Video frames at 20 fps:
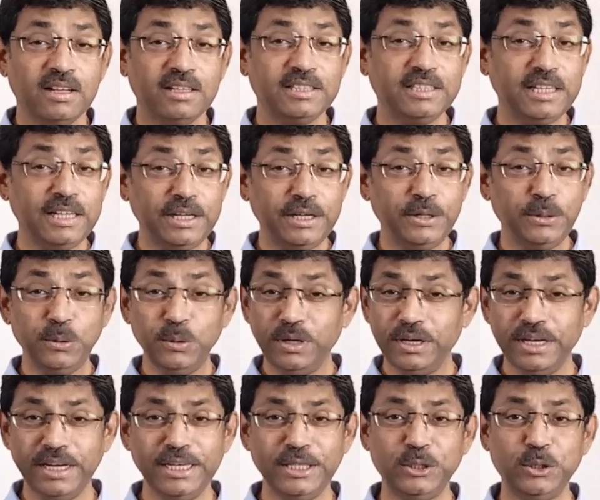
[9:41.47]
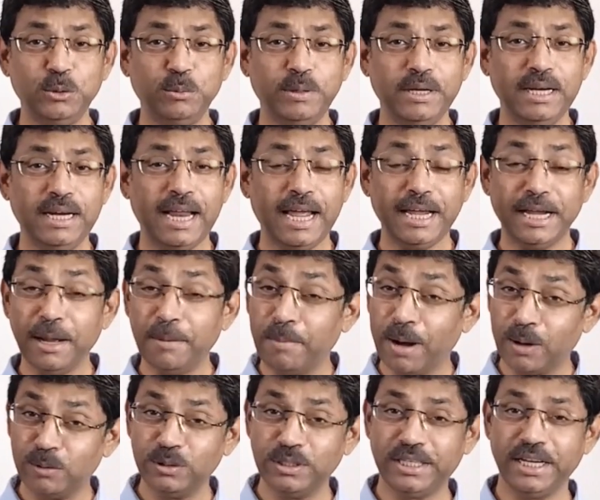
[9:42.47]
See, you need to be like a
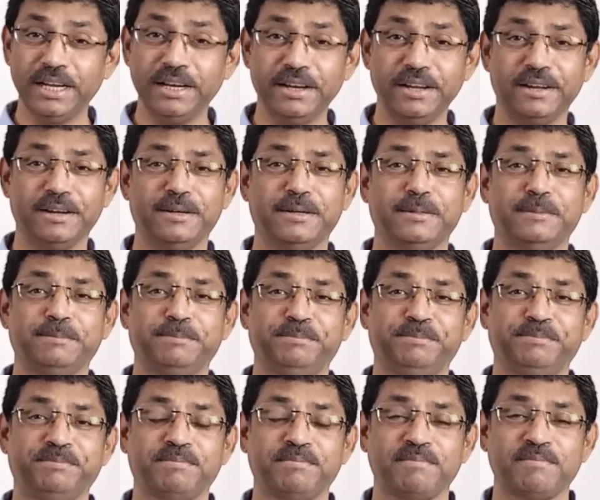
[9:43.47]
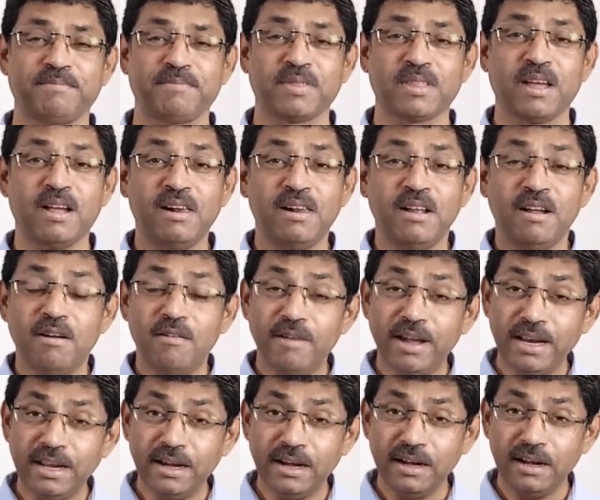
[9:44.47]
mountaineer.
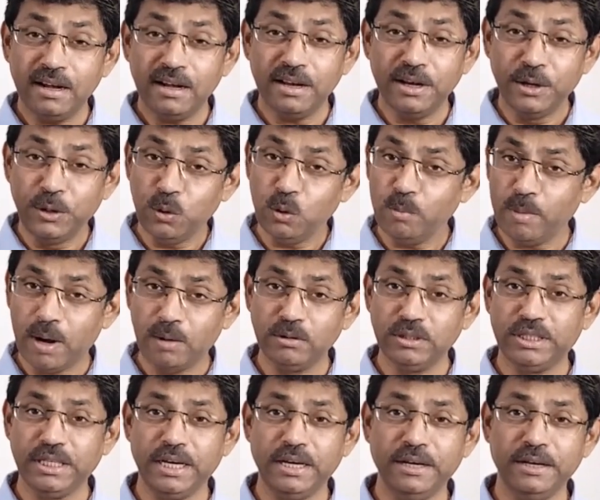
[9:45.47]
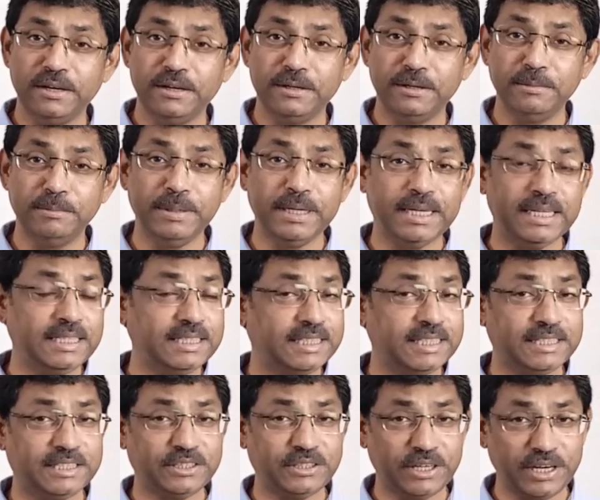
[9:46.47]
When a new mountaineer begins
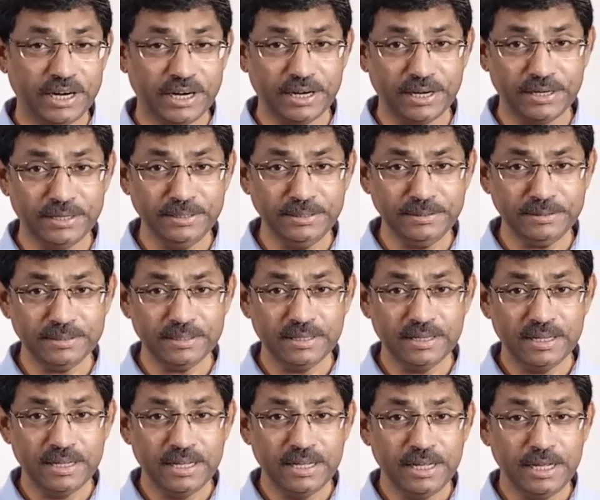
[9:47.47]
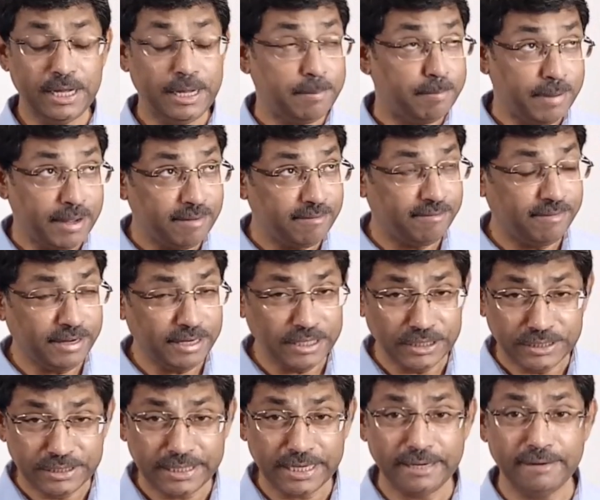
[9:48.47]
his training, he may
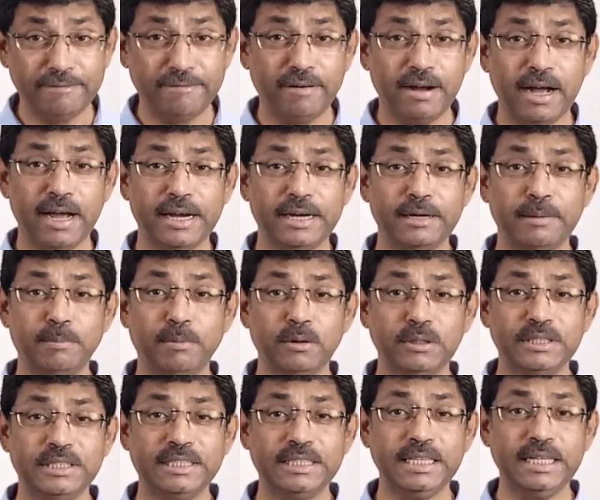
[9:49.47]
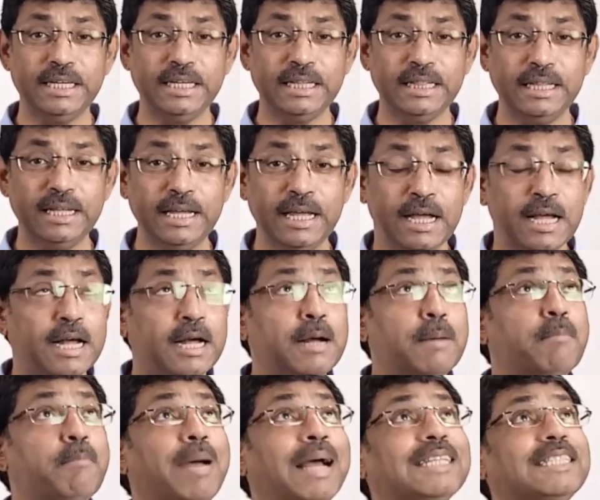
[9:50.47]
feel terrified upon seeing the
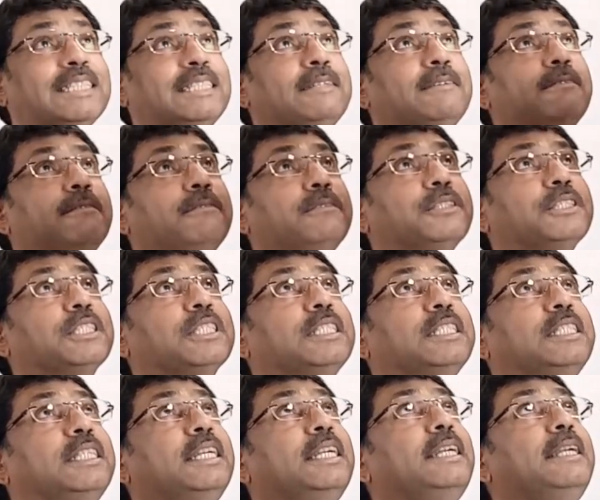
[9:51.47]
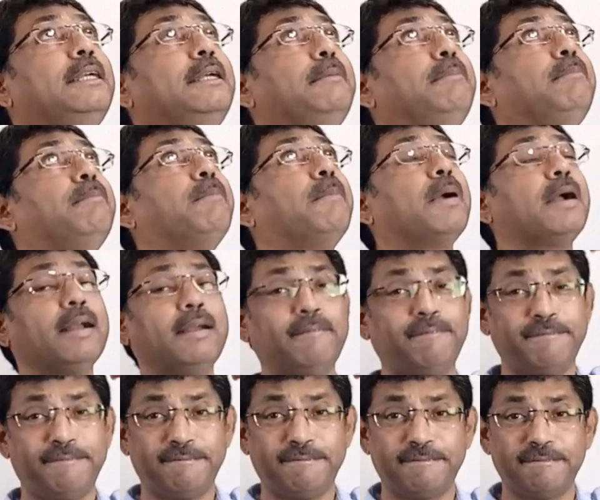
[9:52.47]
massive, steep
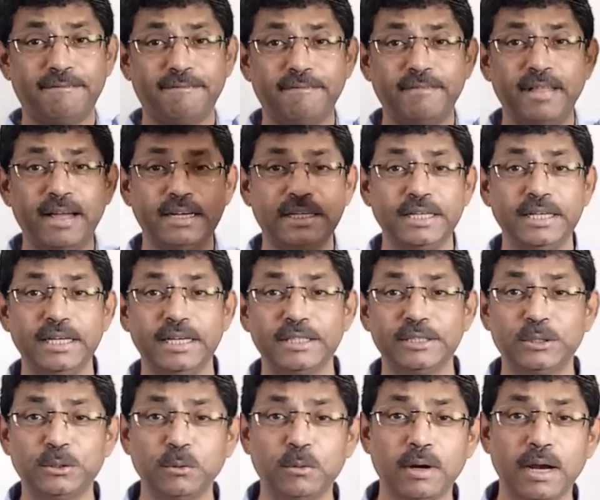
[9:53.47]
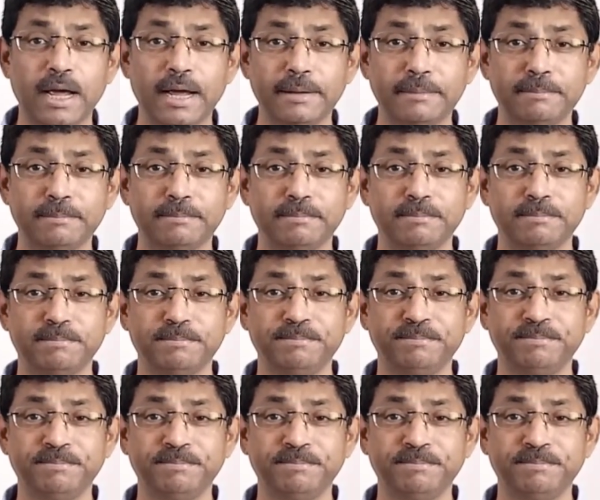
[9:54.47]
cliff that he has to climb.